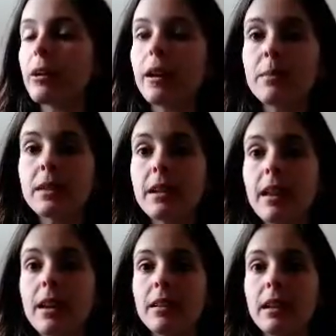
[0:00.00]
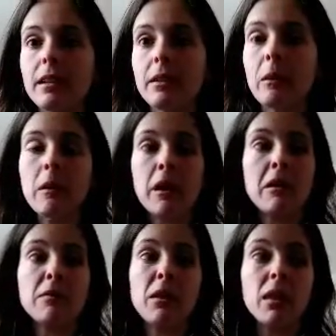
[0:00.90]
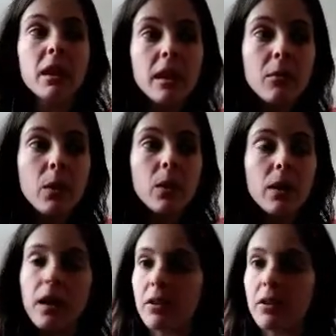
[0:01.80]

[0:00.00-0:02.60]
comes out of that. Like, I don't have to think anymore.